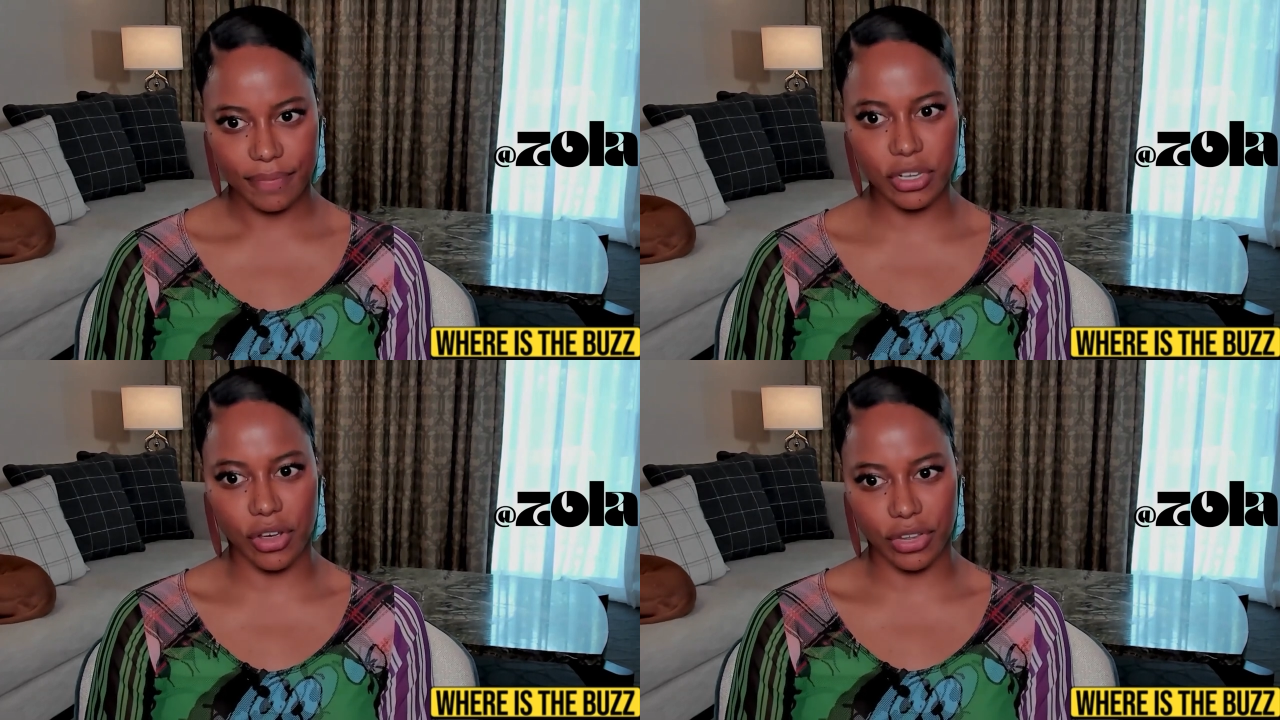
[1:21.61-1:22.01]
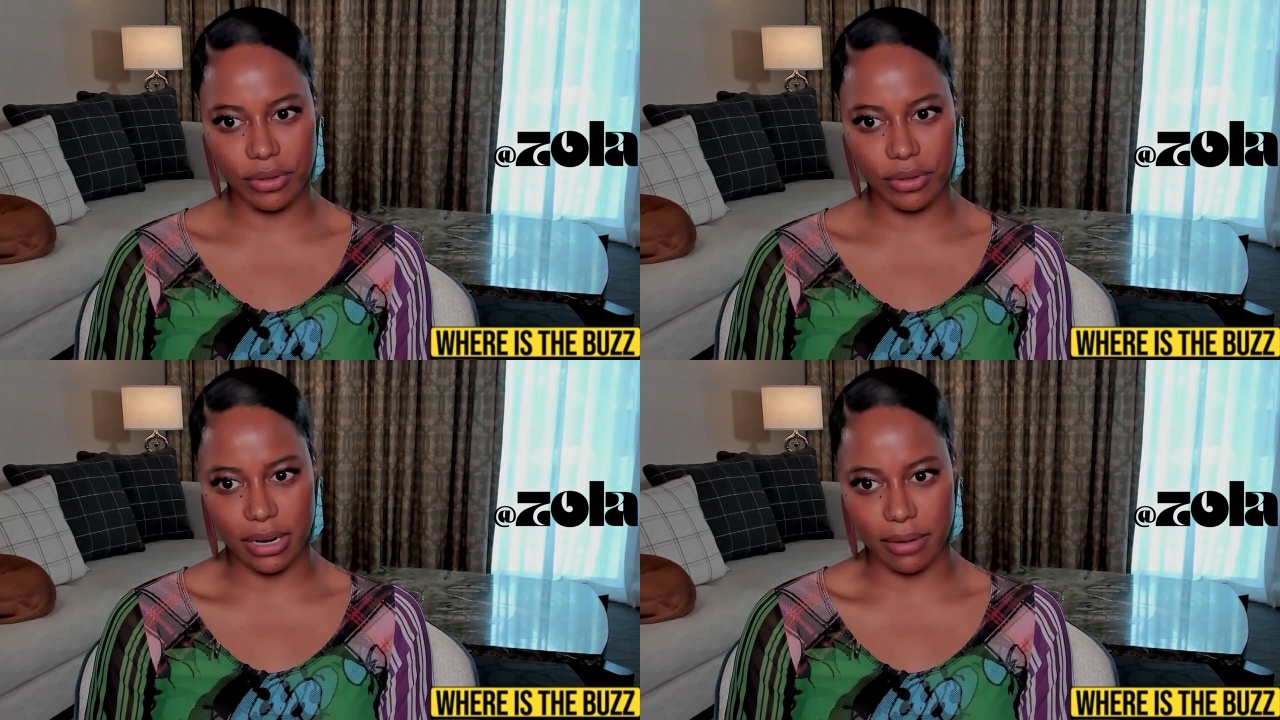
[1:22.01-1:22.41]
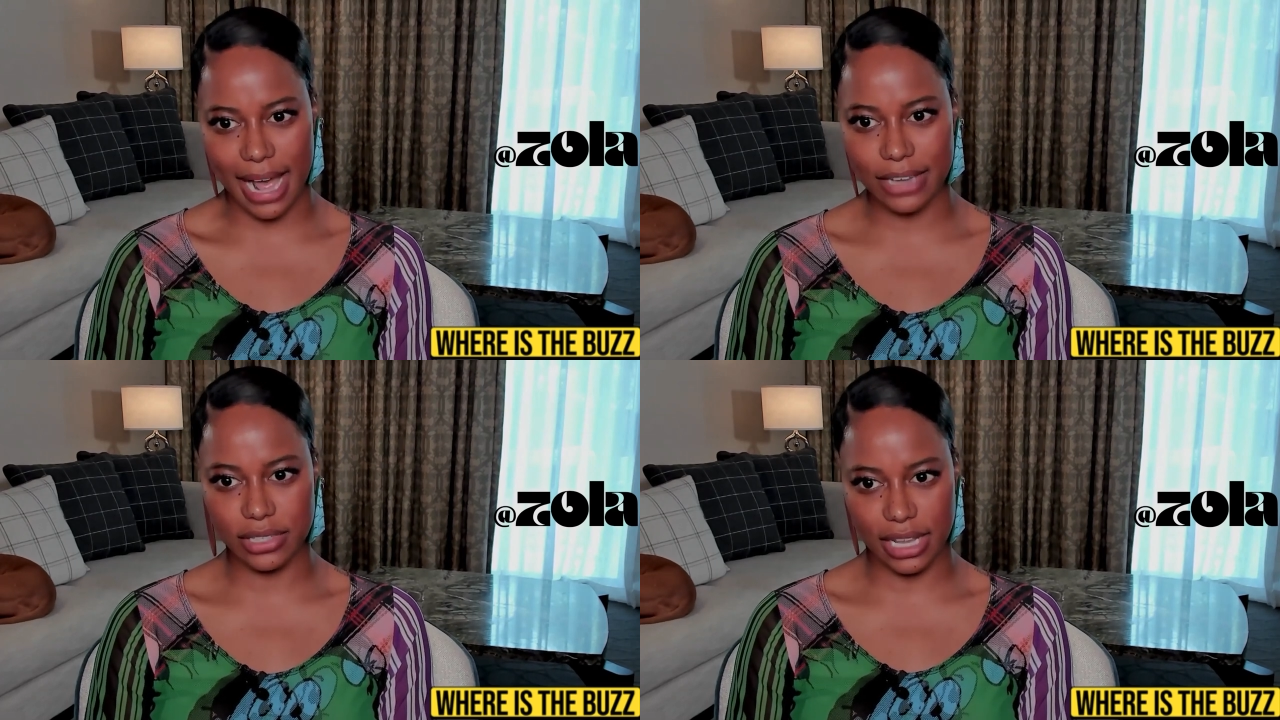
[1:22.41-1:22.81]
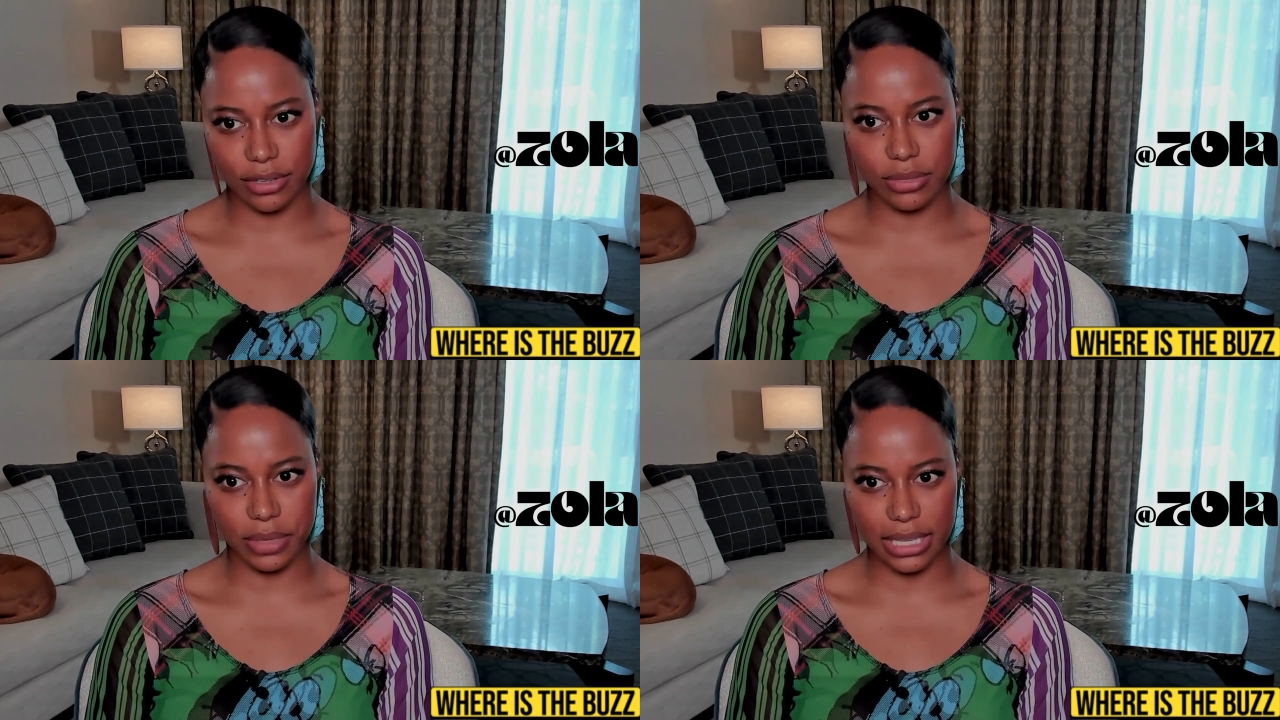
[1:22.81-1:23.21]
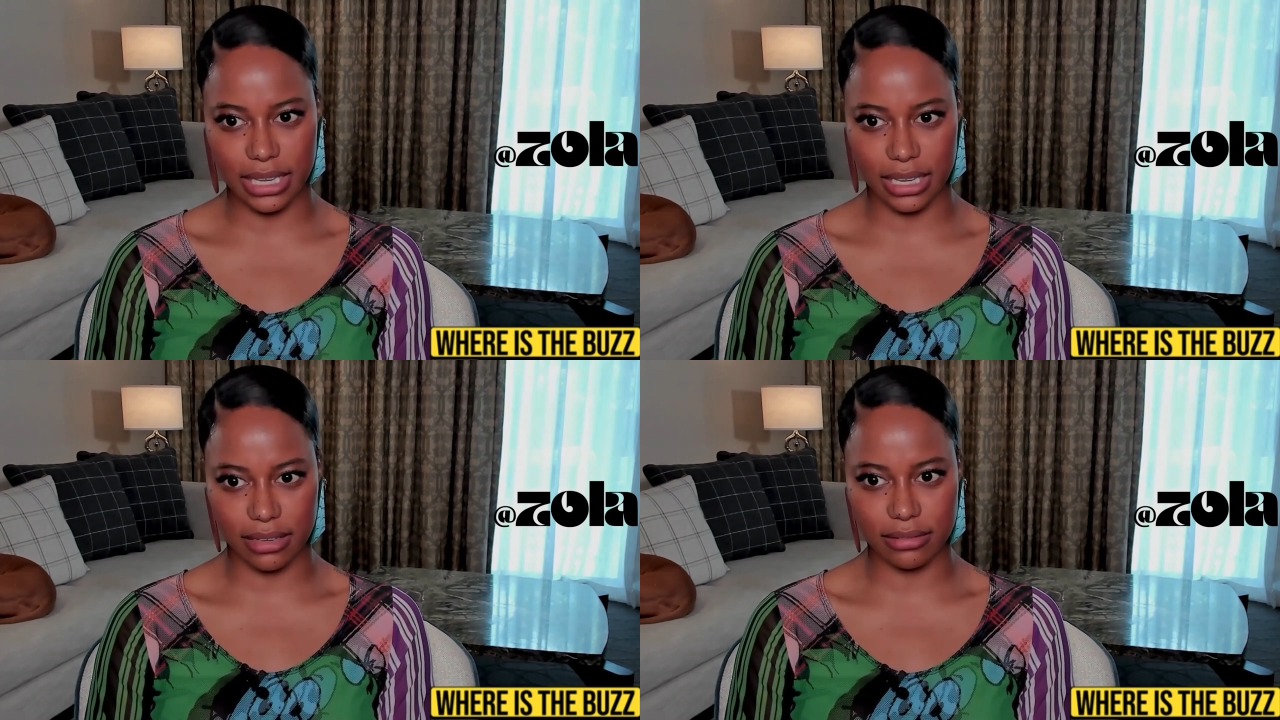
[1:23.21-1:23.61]
you know you can imagine that's
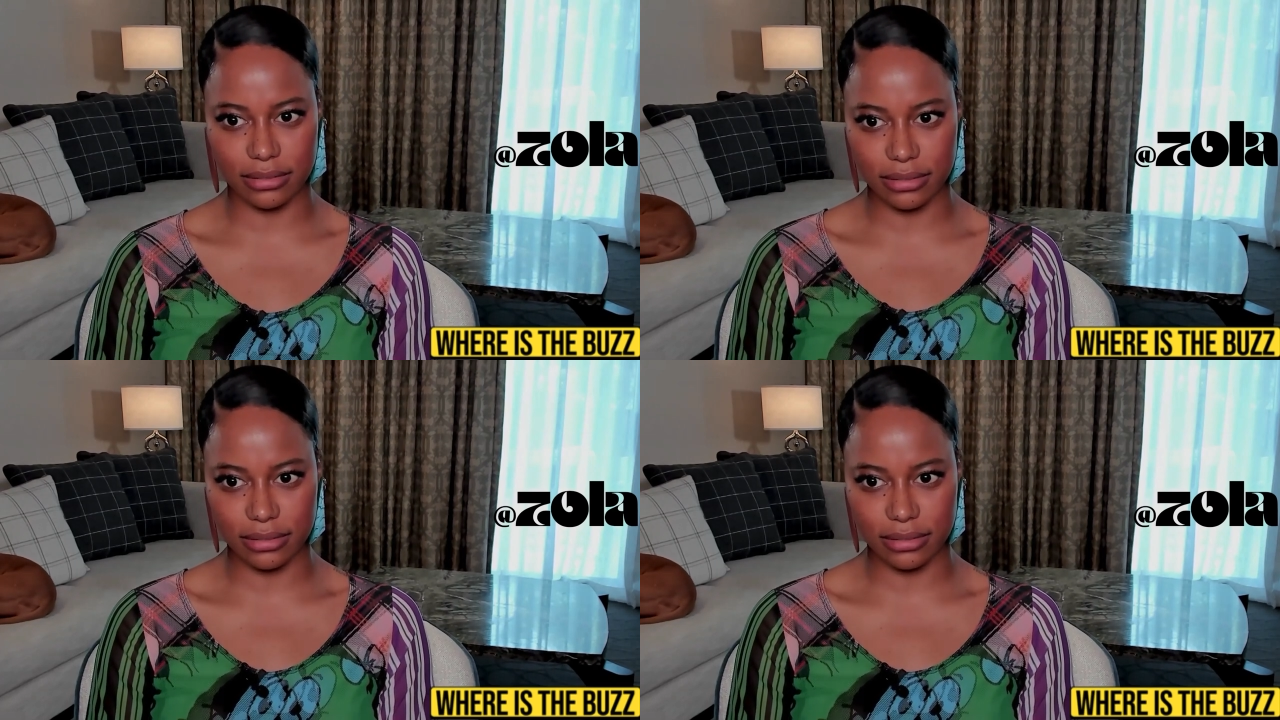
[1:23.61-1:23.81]
really